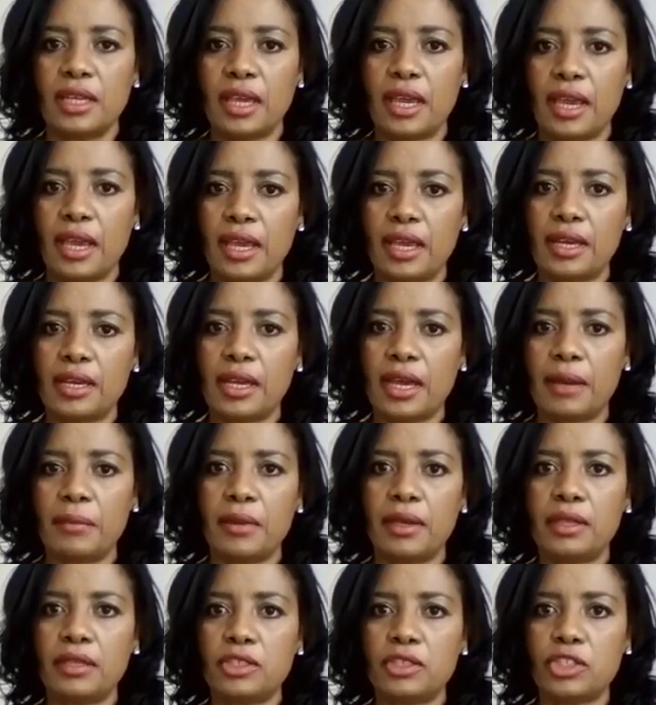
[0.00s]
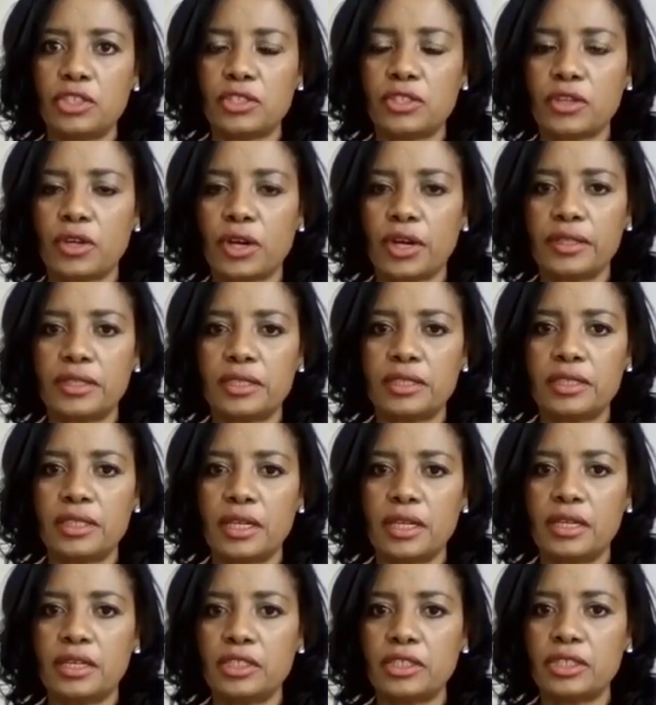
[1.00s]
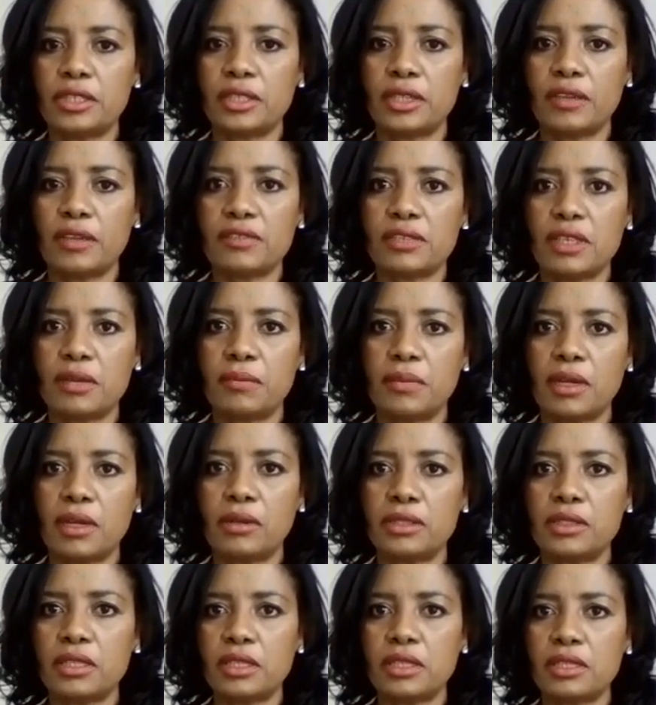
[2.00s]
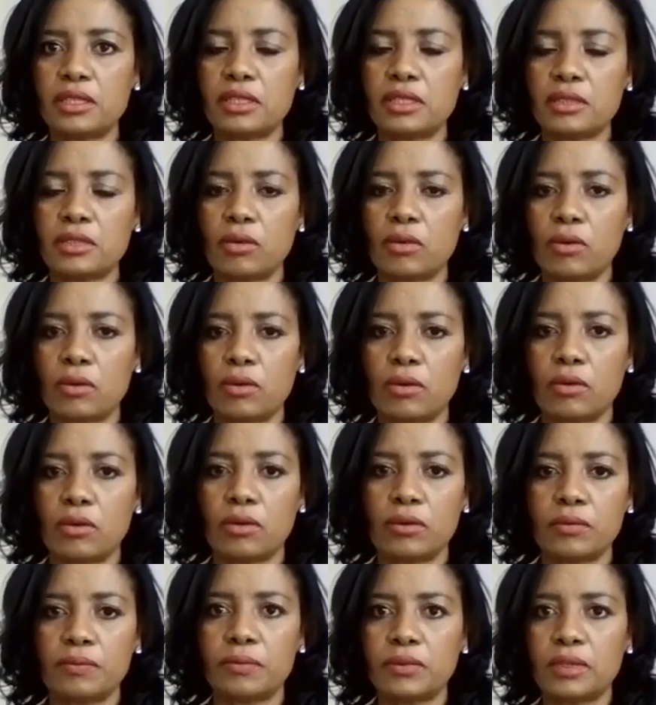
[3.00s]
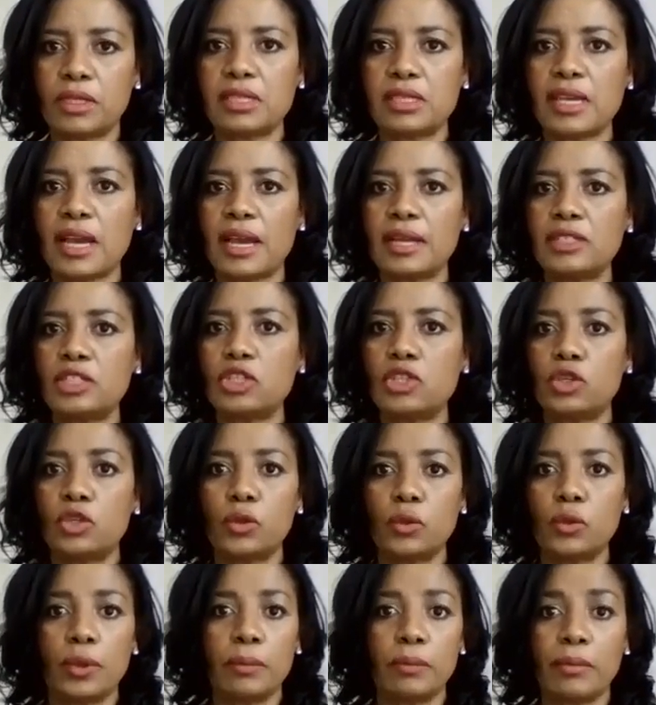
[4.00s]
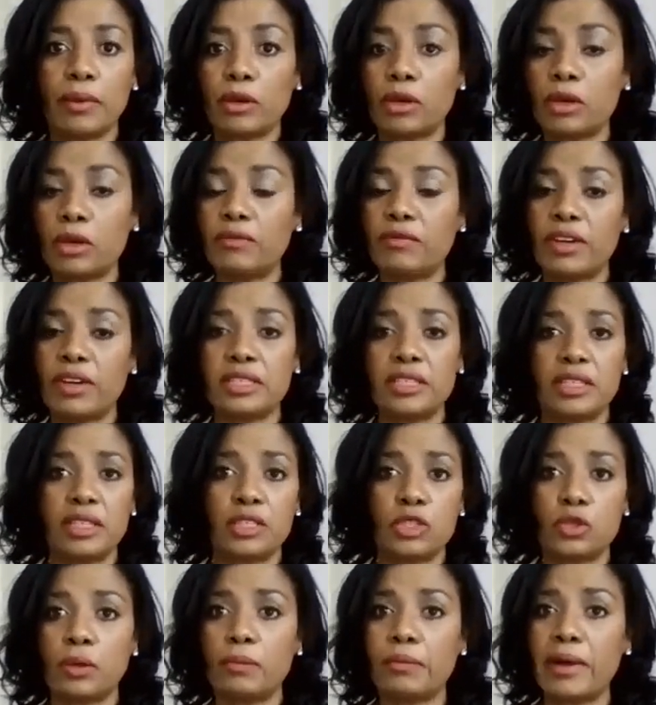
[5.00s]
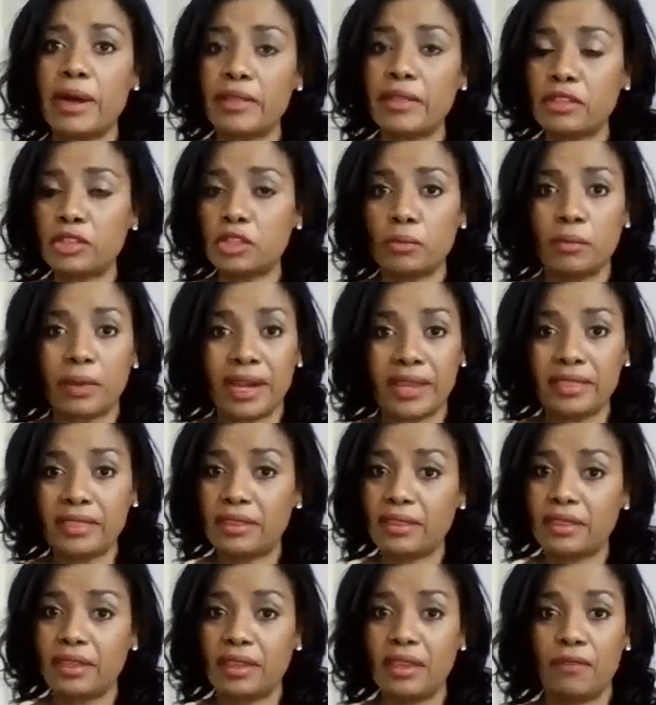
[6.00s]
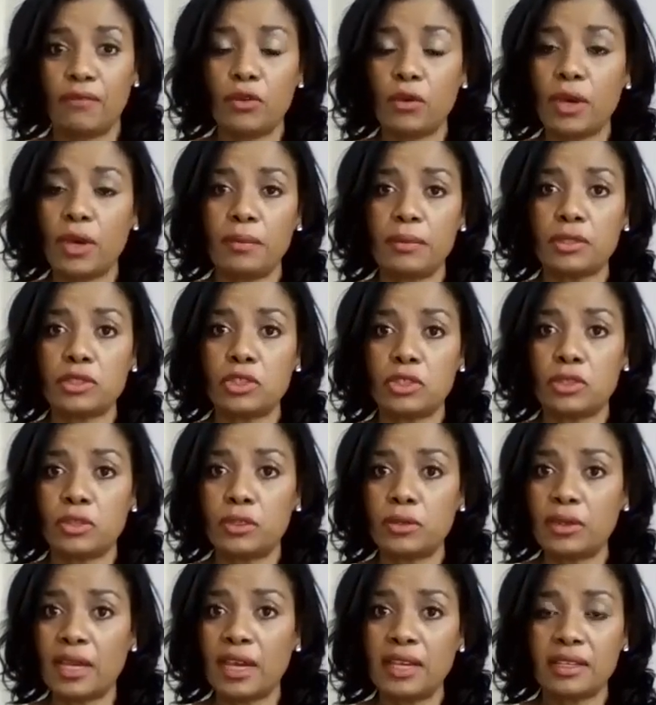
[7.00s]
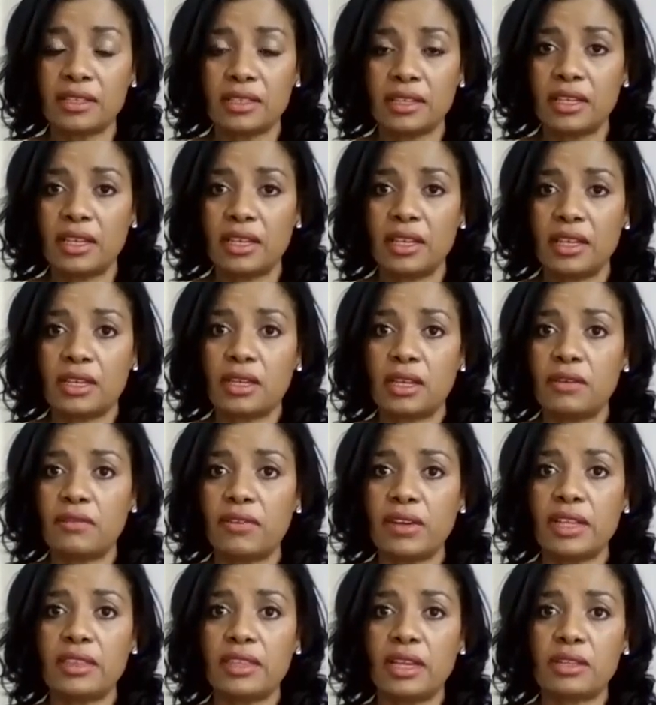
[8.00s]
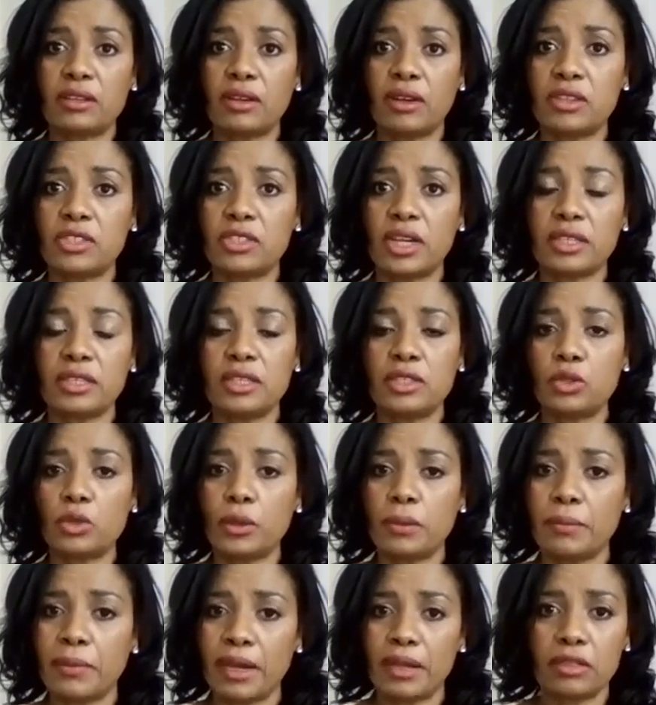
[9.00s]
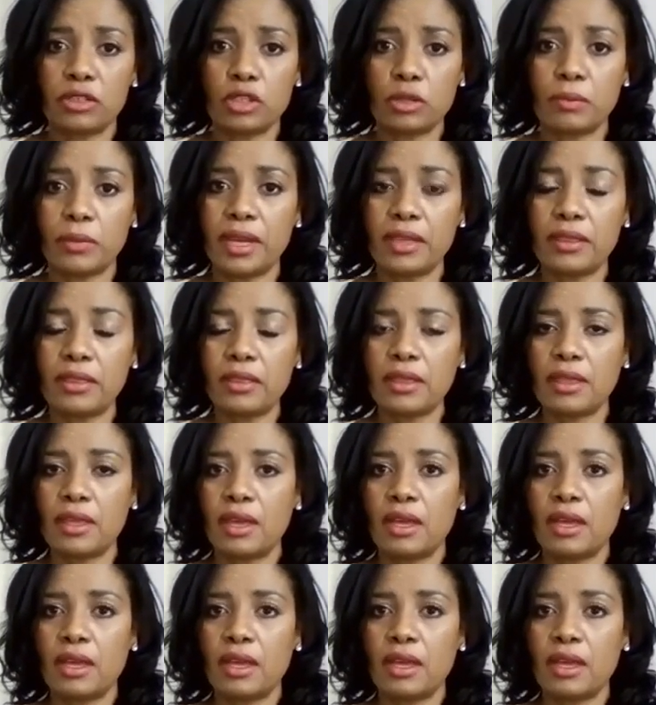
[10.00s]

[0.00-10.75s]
And I mean, she's got the tenant, she gives them notice or decides to convert it into a month to month. If you're able to do that, convert that contract into a month to month.